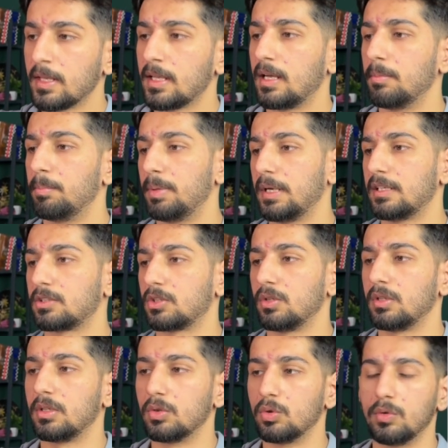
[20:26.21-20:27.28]
and based on
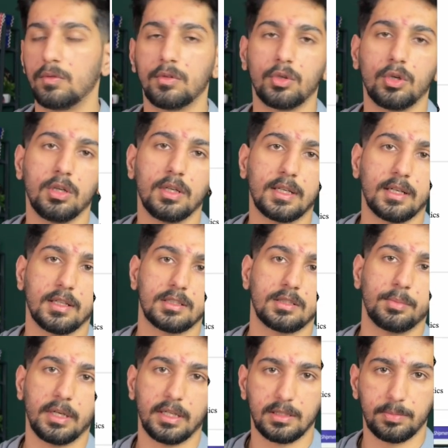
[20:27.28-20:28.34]
the overall
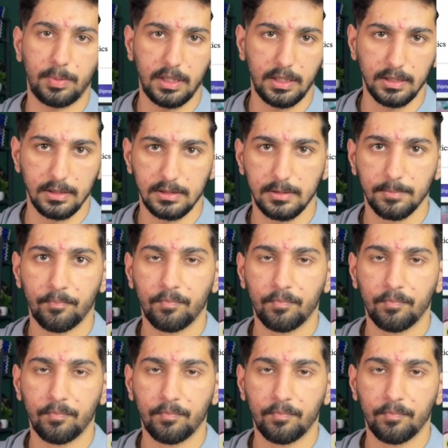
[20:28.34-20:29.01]
customer experience.